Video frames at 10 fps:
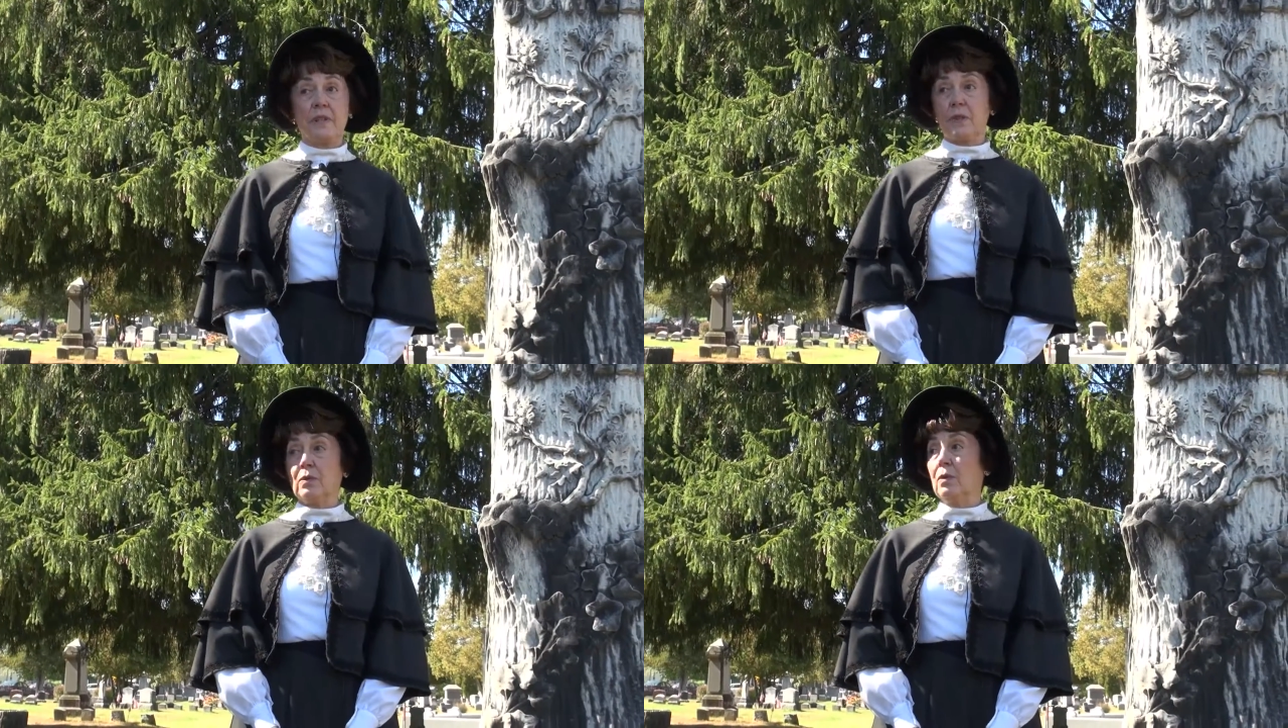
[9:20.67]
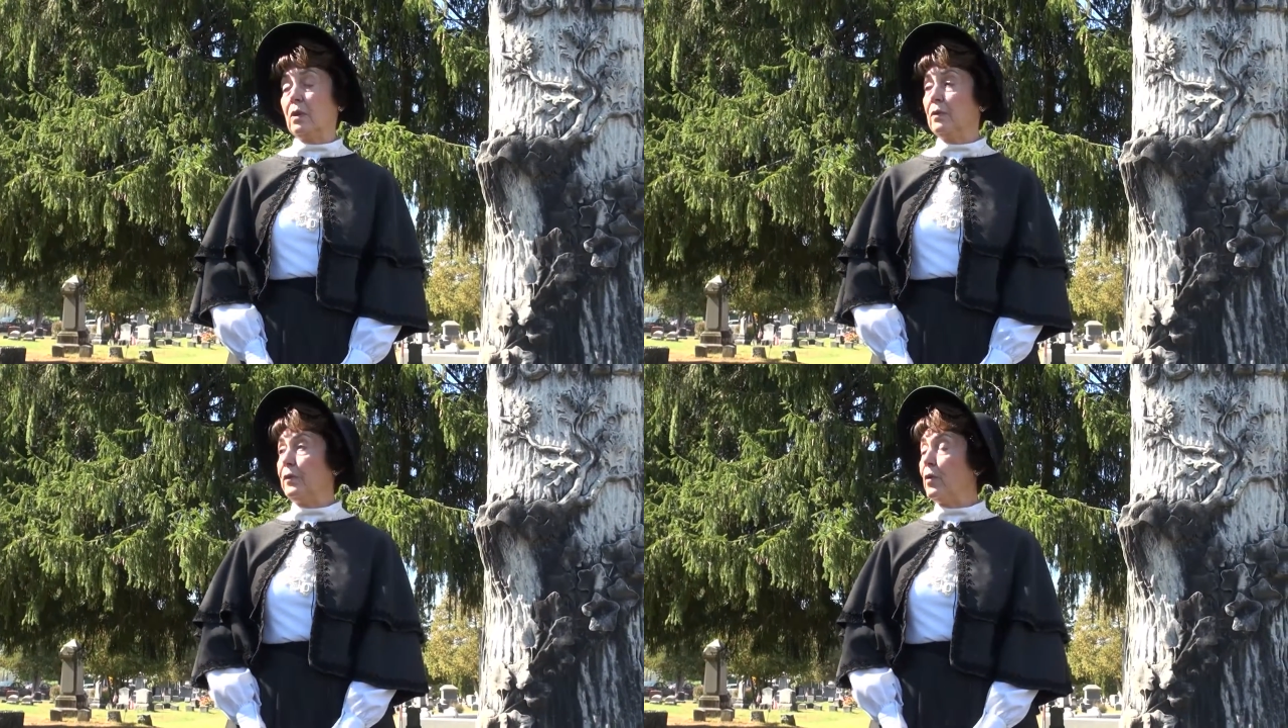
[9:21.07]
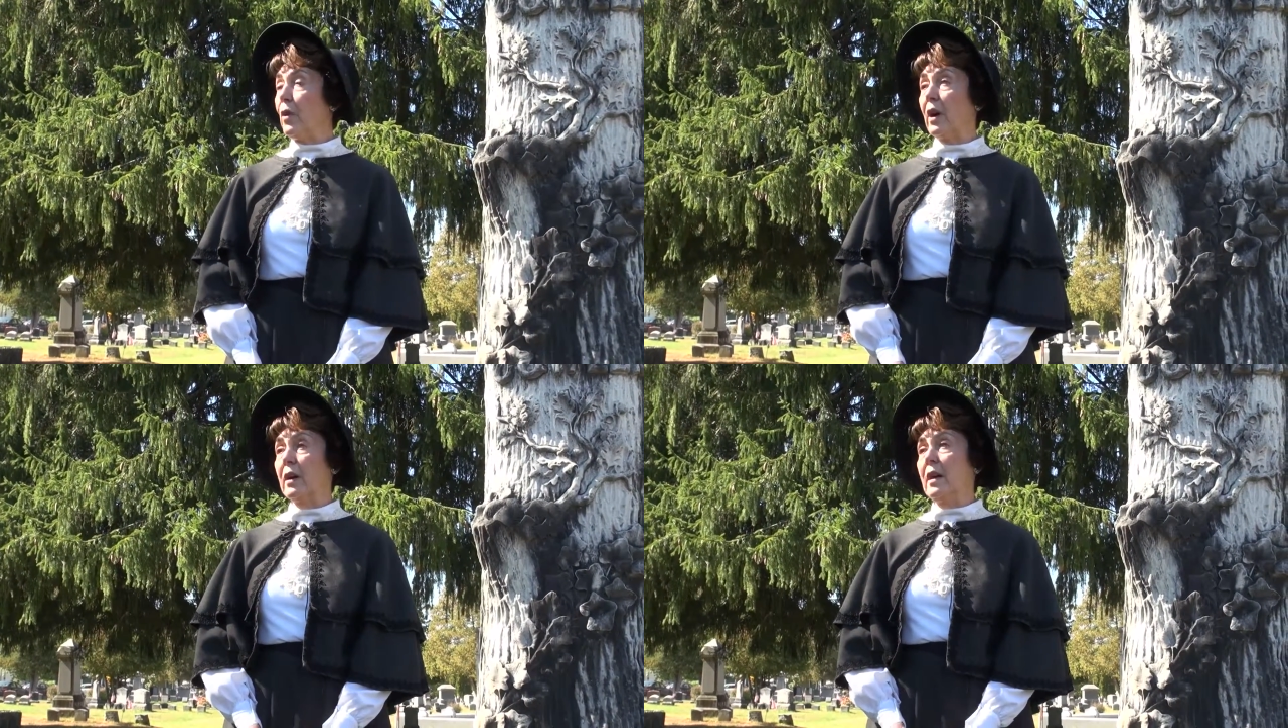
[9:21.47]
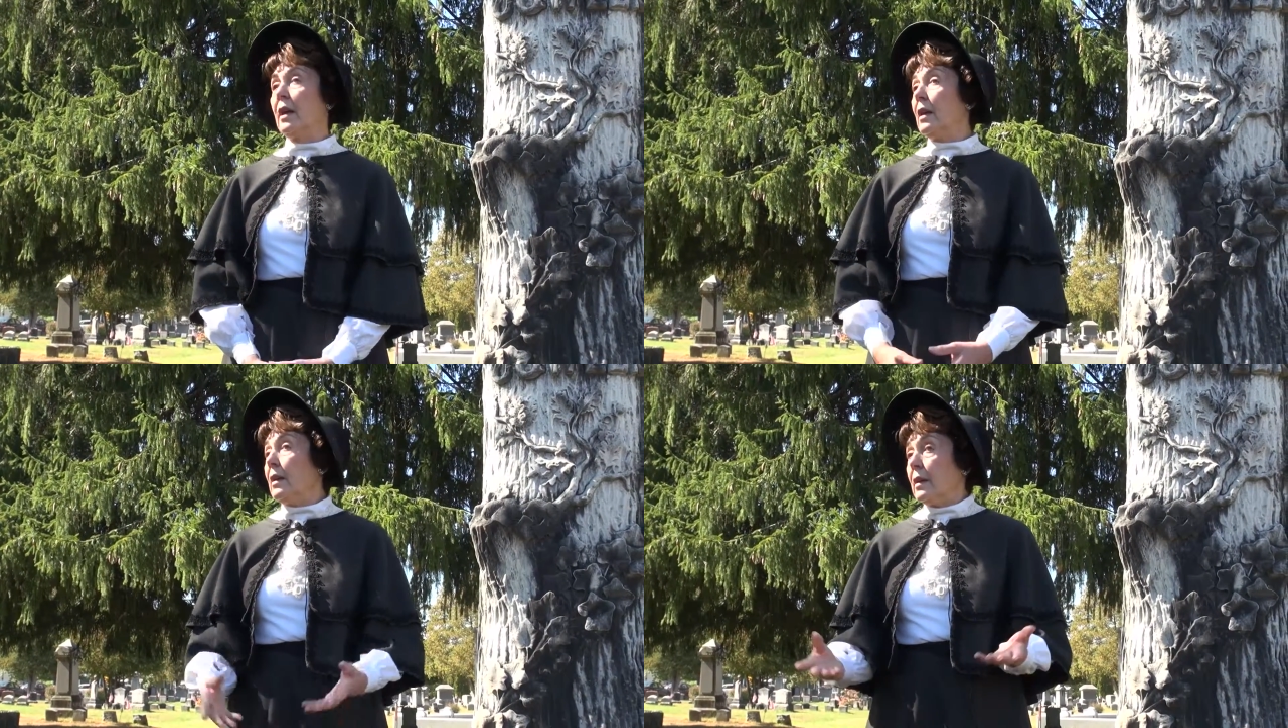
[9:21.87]
school for
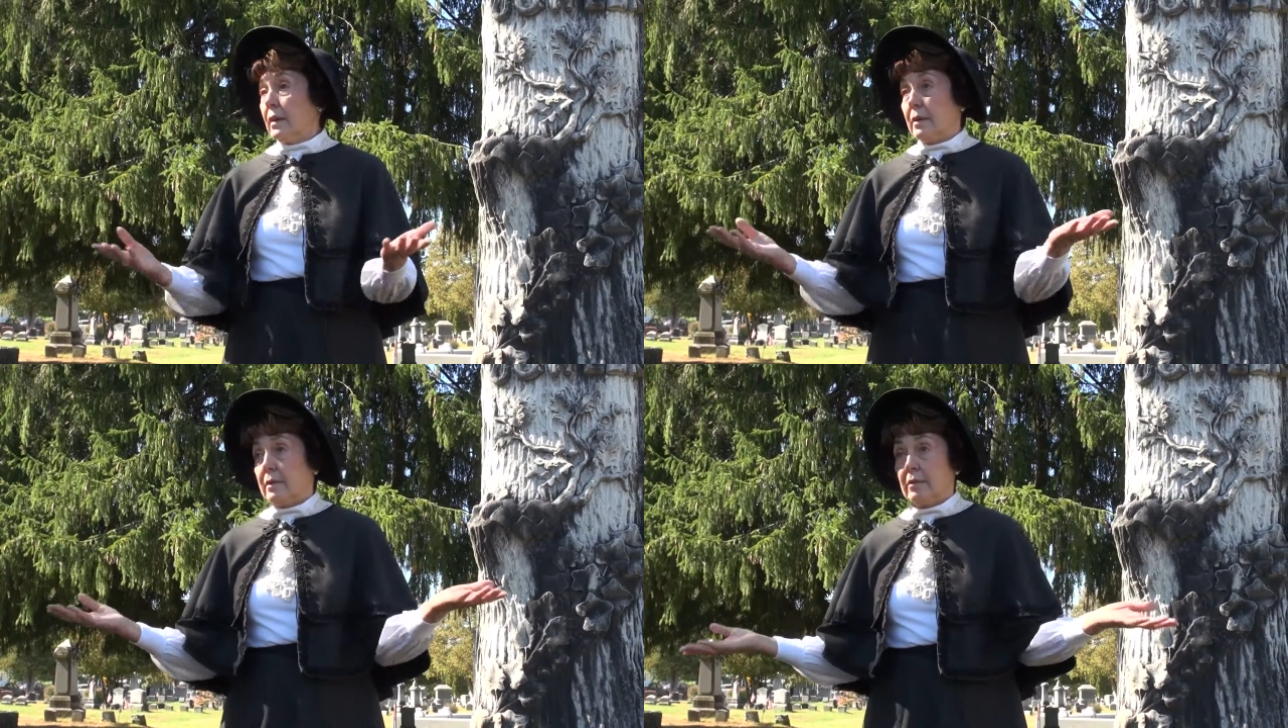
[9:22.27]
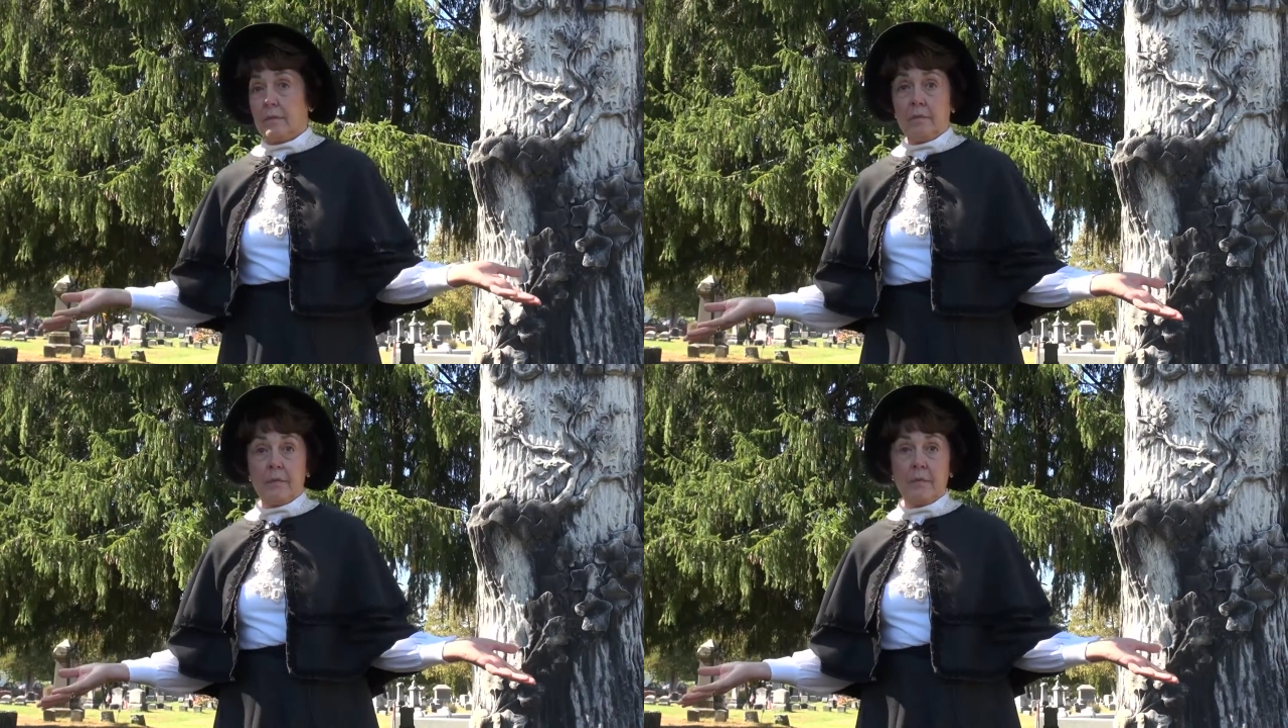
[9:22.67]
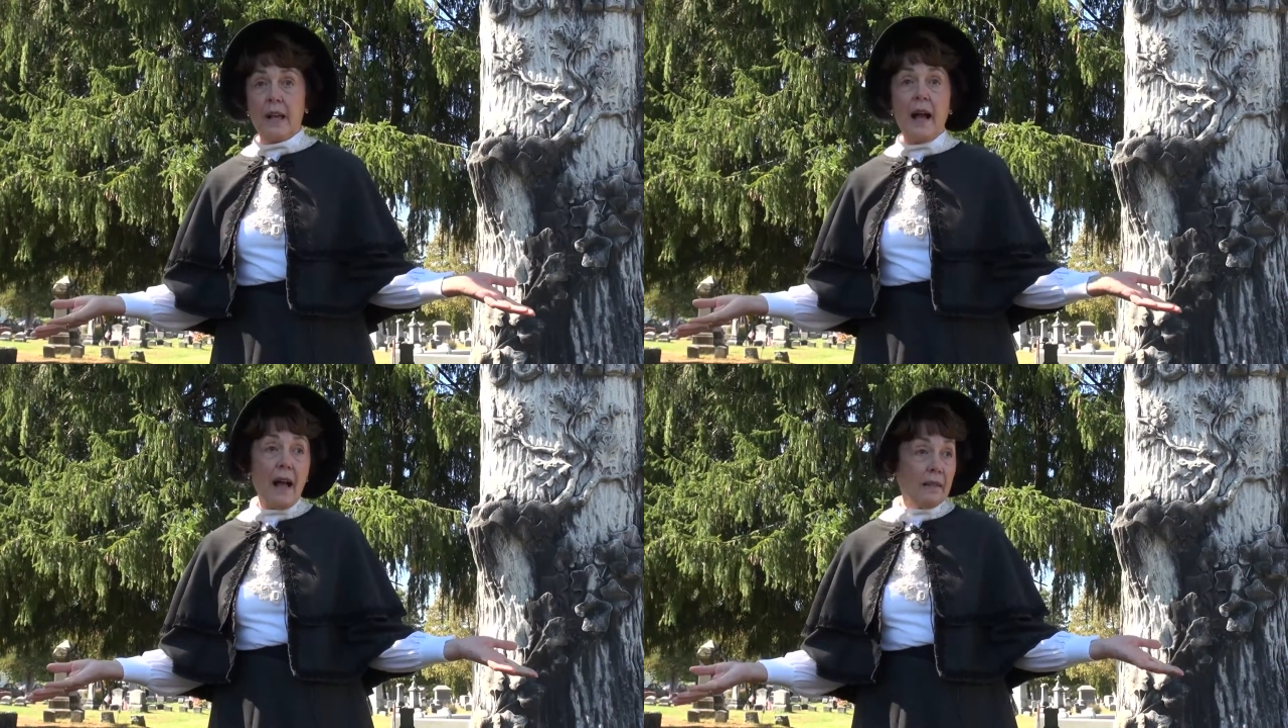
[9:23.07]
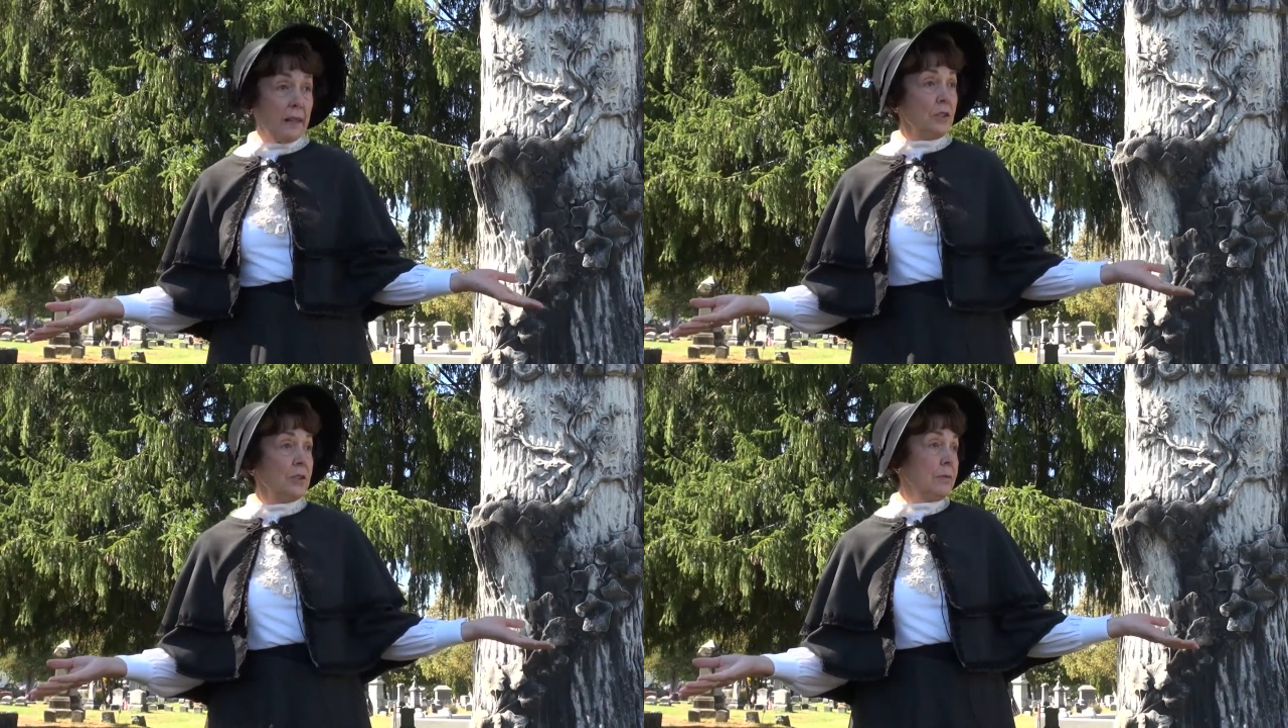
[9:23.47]

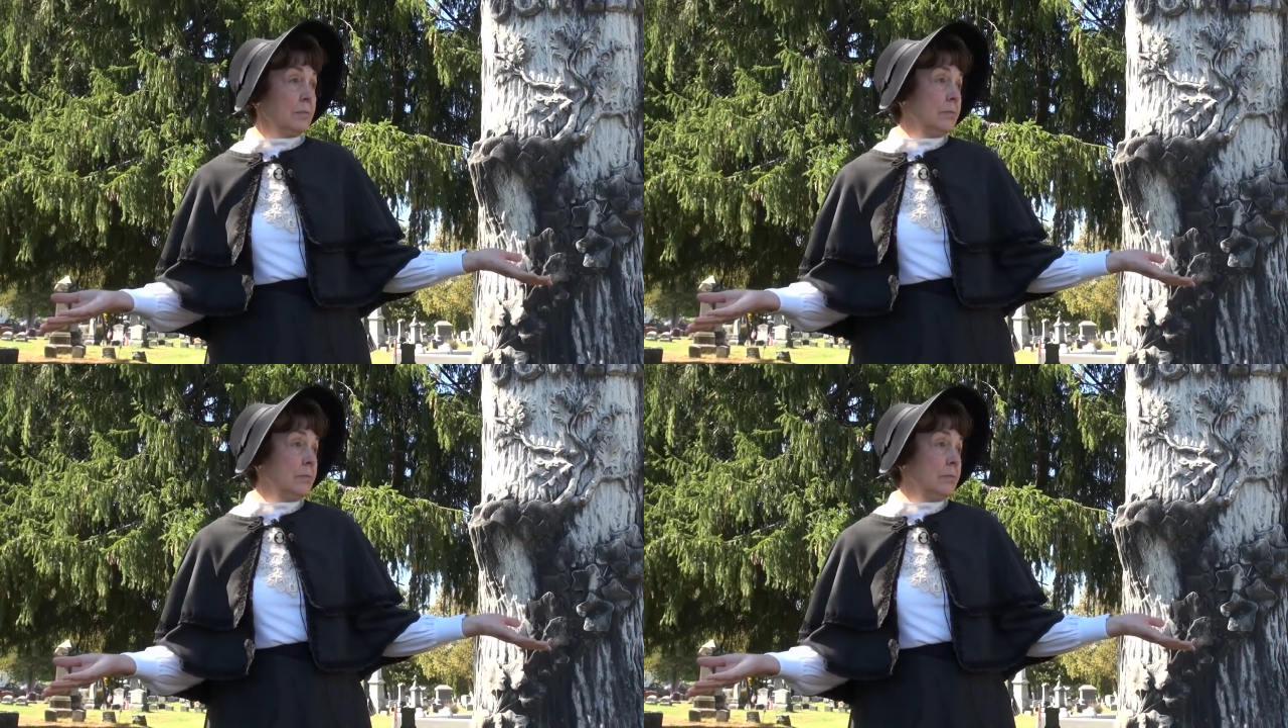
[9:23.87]
college,